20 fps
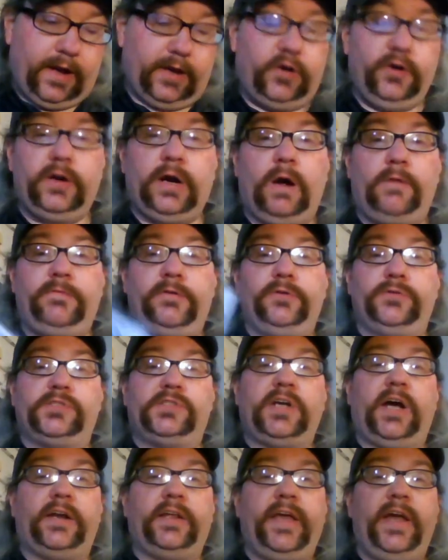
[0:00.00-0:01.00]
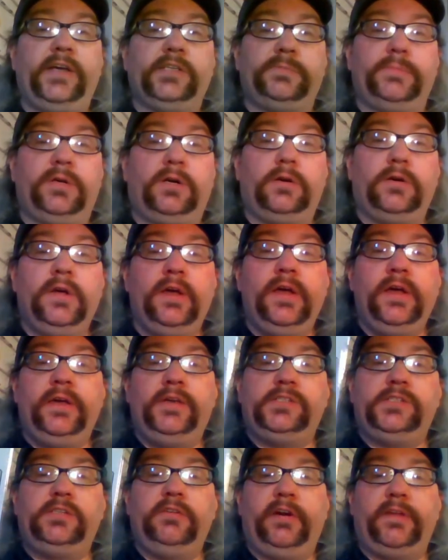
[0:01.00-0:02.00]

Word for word: I could, however, use Scott Kazmir. See